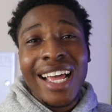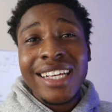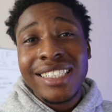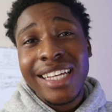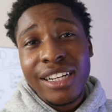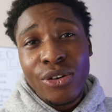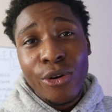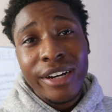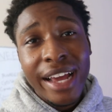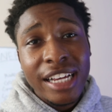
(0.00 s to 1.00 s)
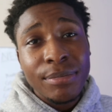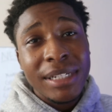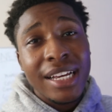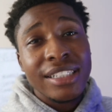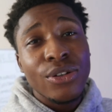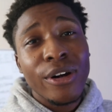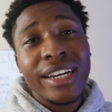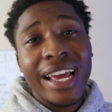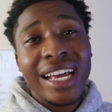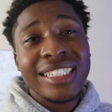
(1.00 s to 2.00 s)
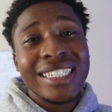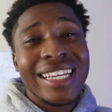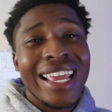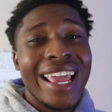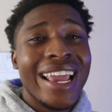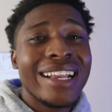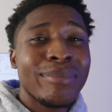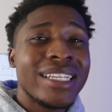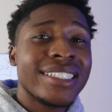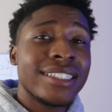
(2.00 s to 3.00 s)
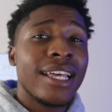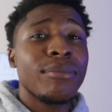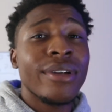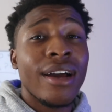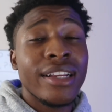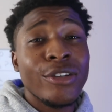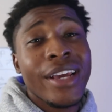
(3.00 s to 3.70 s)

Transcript: I say DoorDash because DoorDash can't be slept on.